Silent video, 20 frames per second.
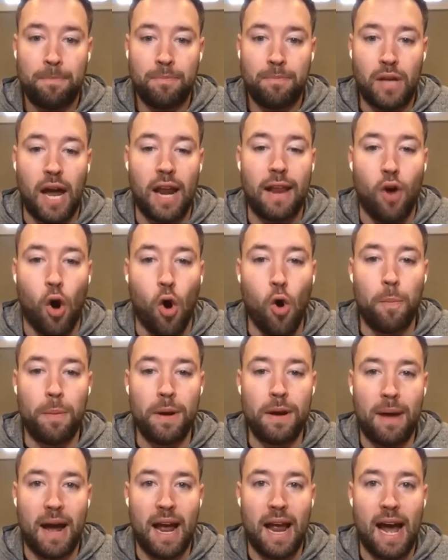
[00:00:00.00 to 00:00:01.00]
kind of
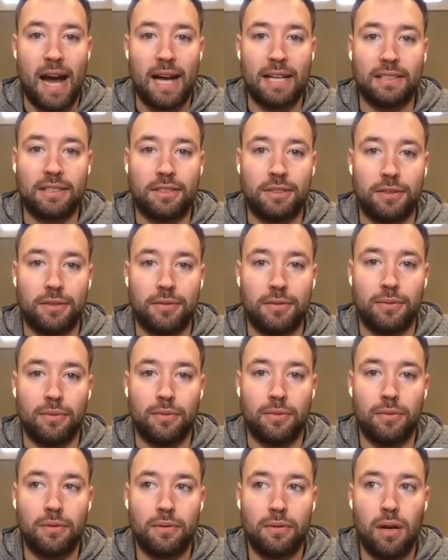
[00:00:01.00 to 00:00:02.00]
opened my eyes to,
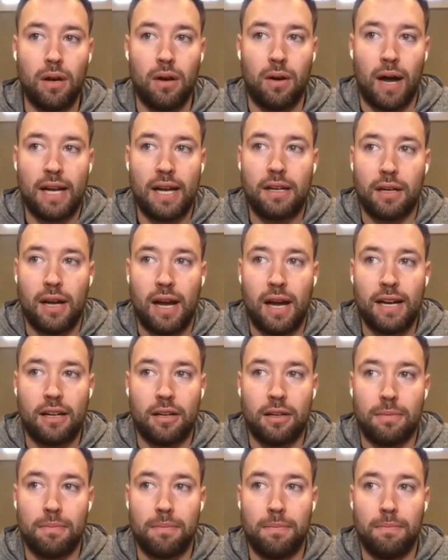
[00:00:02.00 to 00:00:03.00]
oh, I
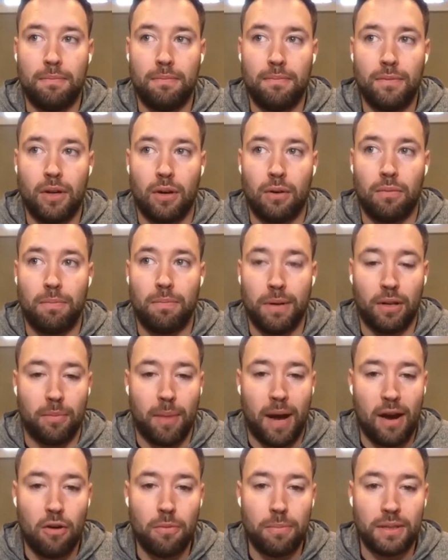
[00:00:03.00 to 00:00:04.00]
could build
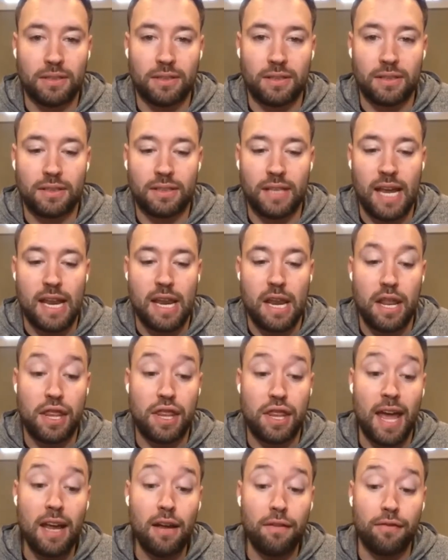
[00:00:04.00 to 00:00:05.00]
my own business. And
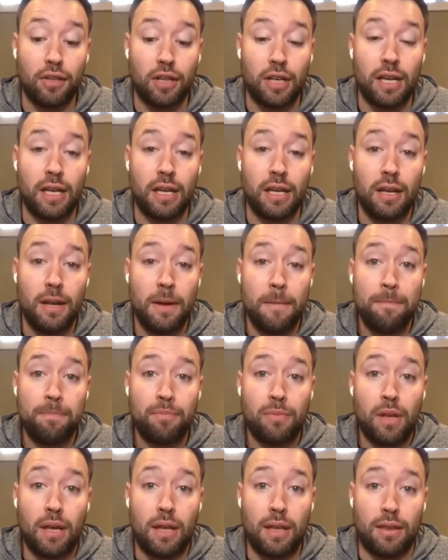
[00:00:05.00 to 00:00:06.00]
thankfully,
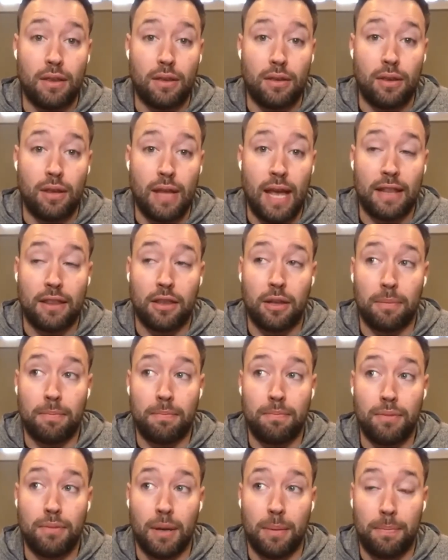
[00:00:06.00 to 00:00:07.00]
at
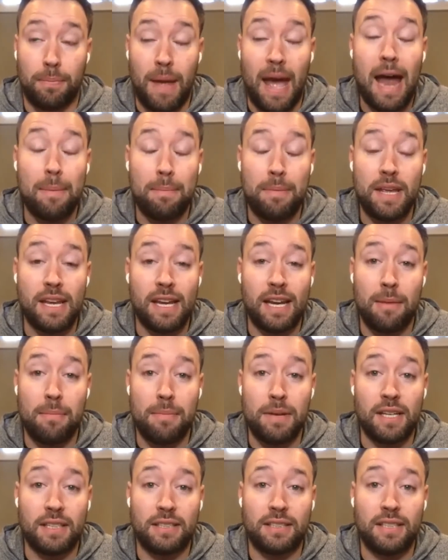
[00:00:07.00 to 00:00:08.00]
being an
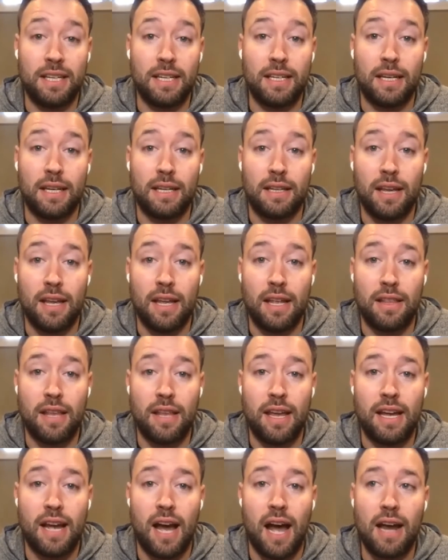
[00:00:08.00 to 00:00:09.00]
MBSC,
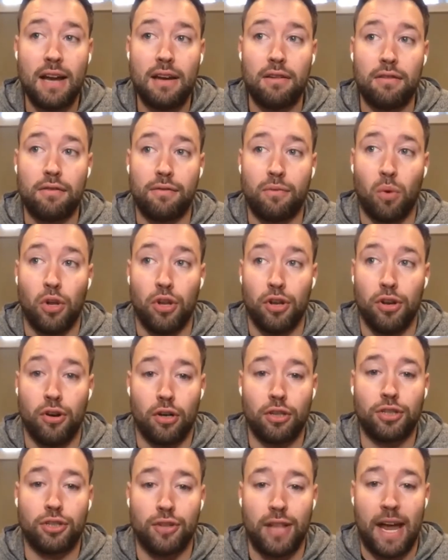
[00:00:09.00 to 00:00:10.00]
they kind of will
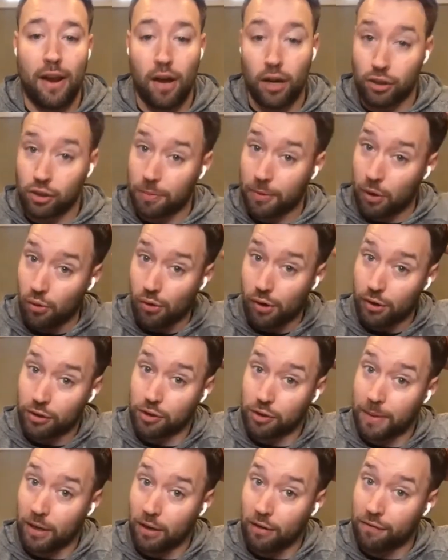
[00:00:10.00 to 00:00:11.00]
nurture that entrepreneurial
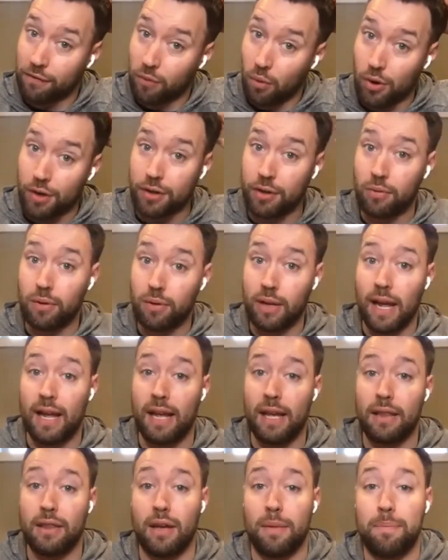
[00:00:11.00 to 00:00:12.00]
spirit for you.
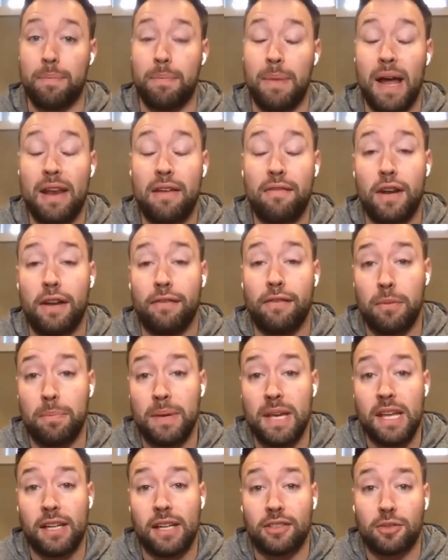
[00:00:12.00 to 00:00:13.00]
The benefit of it
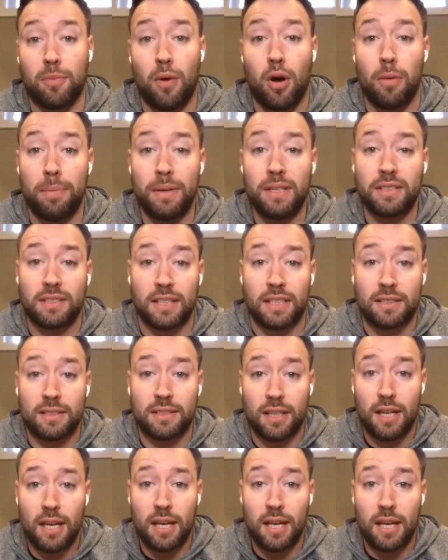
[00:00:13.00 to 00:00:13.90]
being a small business,